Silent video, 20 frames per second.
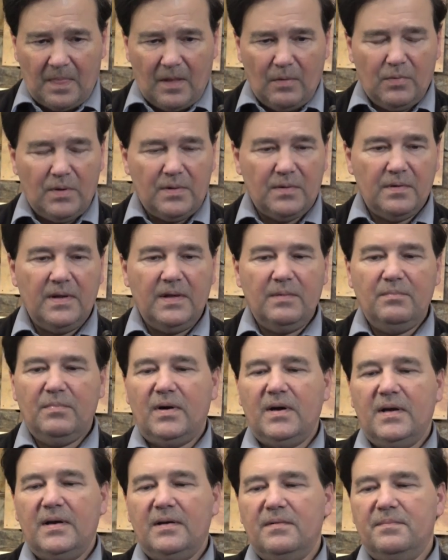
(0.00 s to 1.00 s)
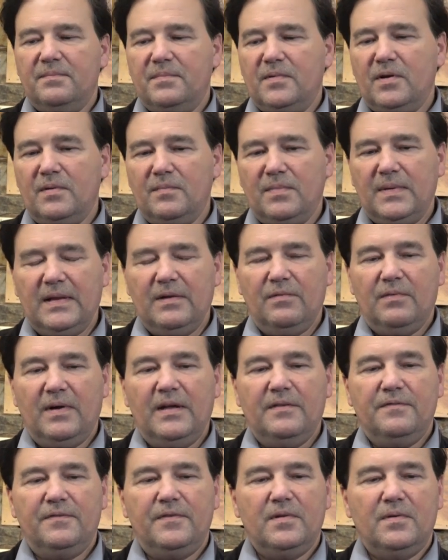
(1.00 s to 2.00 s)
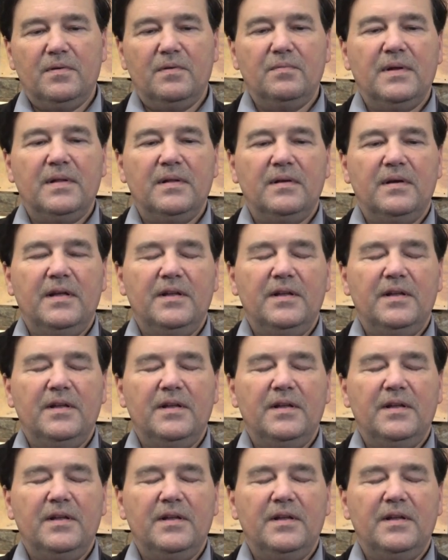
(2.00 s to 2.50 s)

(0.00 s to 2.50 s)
whether he bought a complete rifle or whether